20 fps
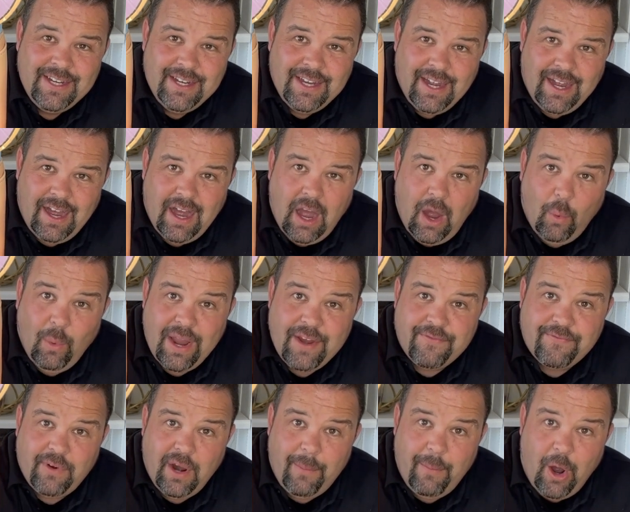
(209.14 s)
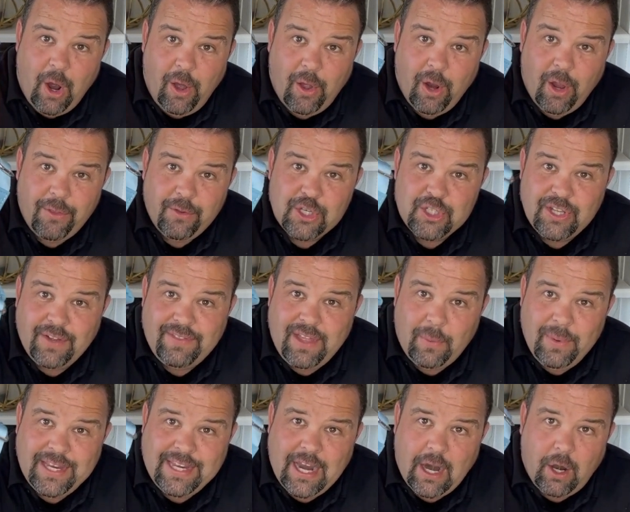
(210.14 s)
uh, away from all our other stuff that
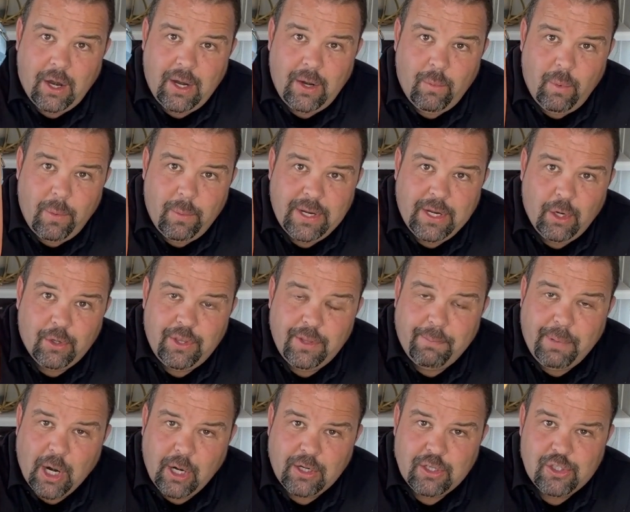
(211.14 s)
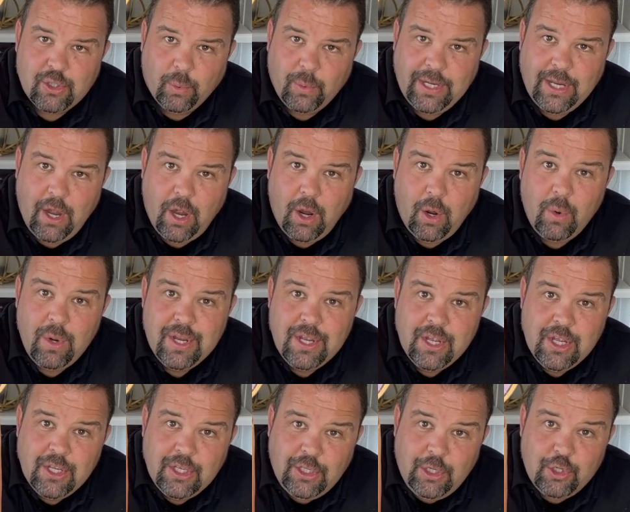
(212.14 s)
we carry when we go to the parks or we go
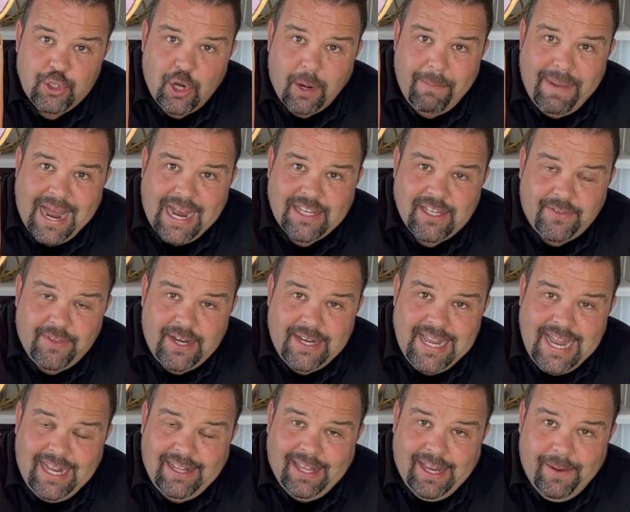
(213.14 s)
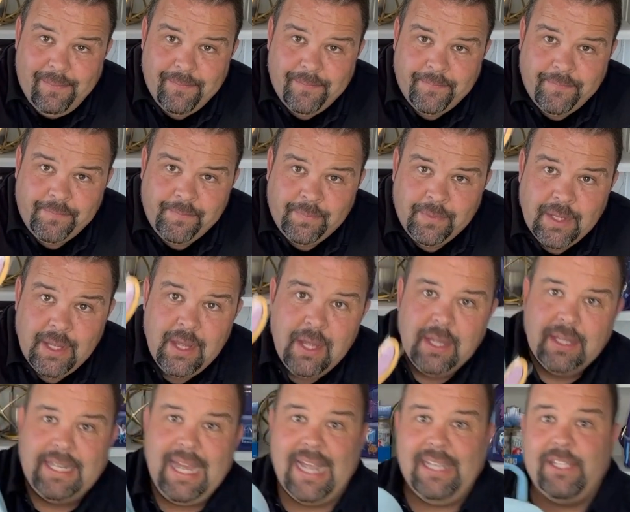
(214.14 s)
use our bags on the daily.
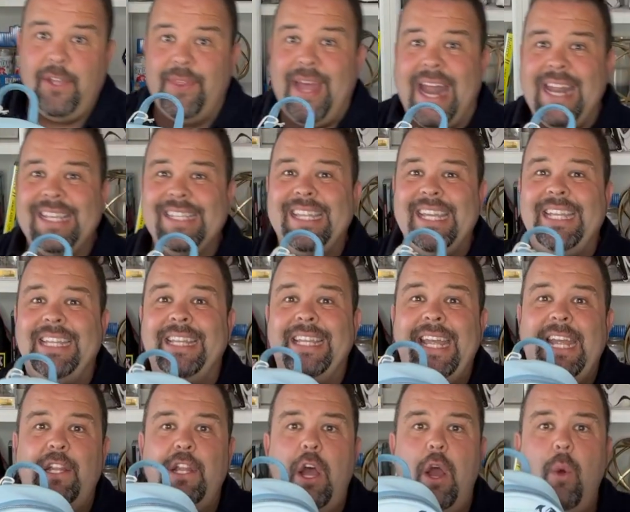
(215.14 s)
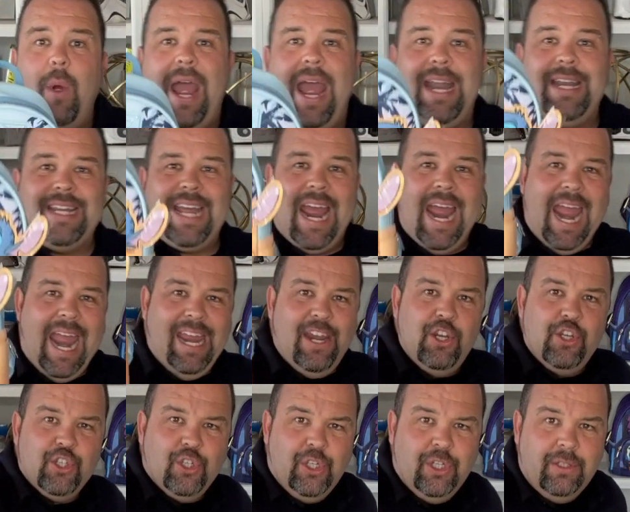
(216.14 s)
Okay, so that is the Lilo and
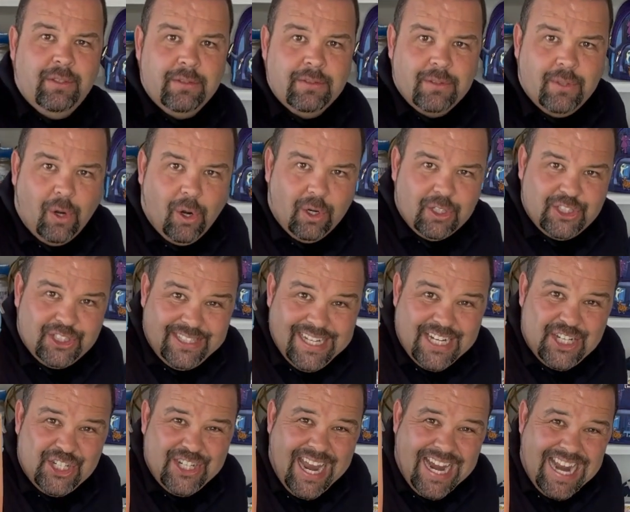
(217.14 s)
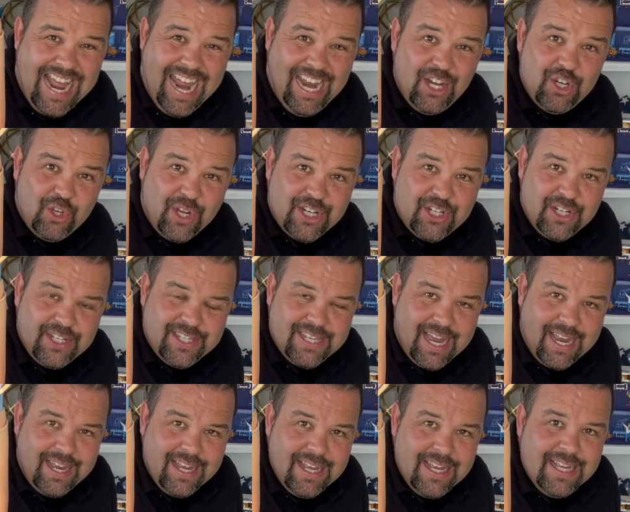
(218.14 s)
Angel, or Stitch and Angel, I should
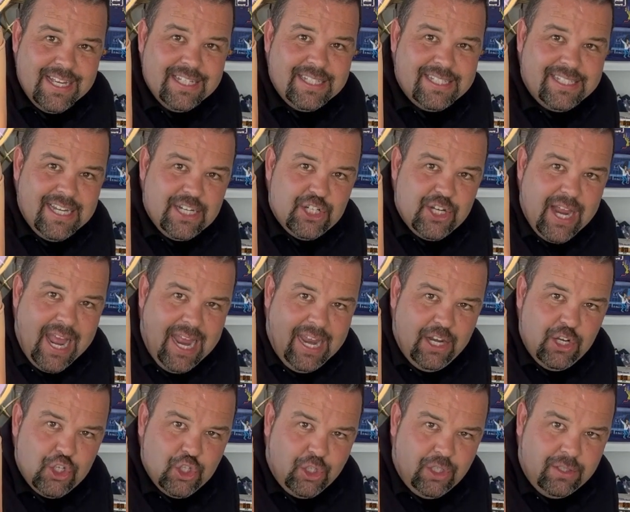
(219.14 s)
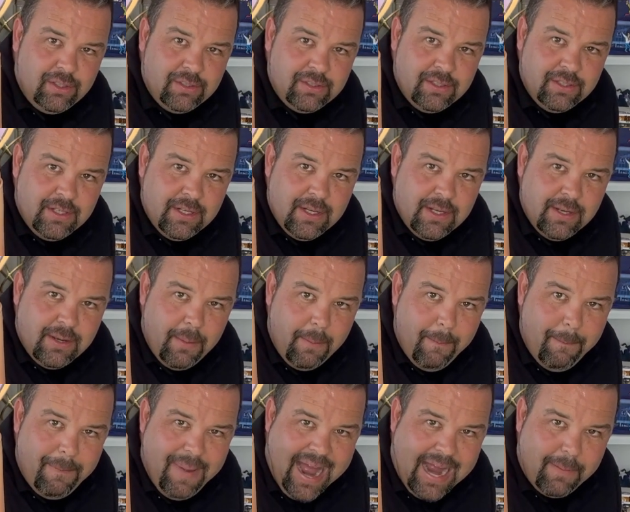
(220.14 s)
say, Stitch and Angel
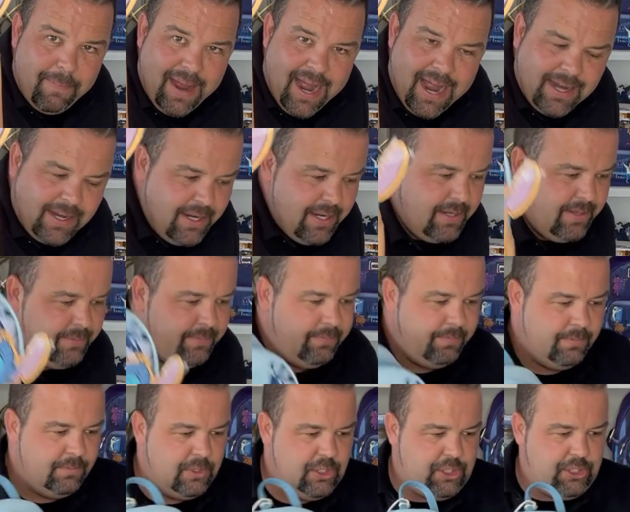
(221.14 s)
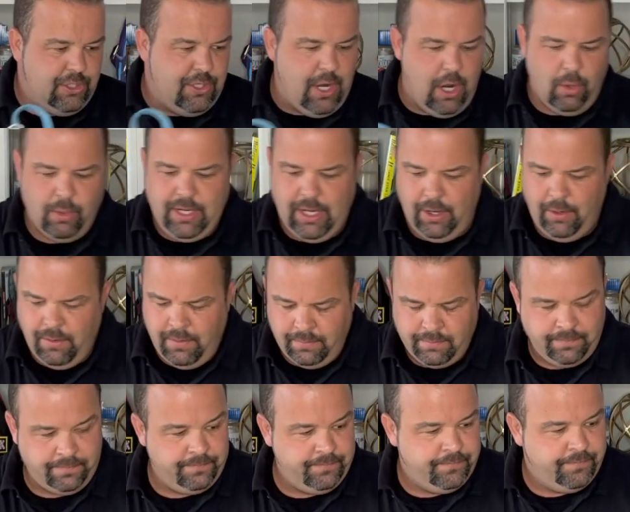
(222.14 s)
backpack, snow cone.
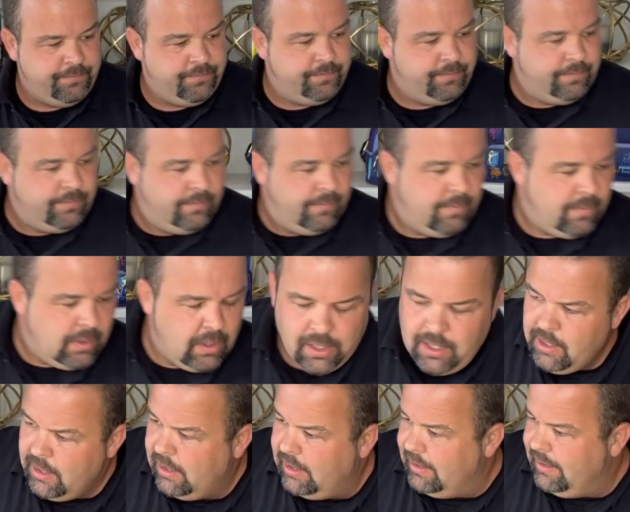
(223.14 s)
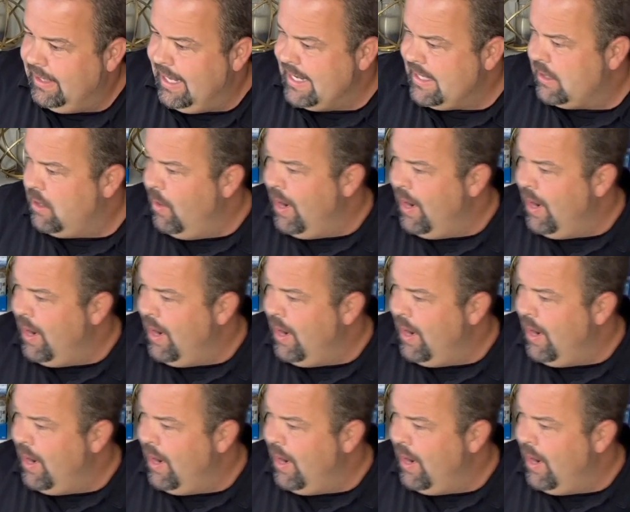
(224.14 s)
Let's go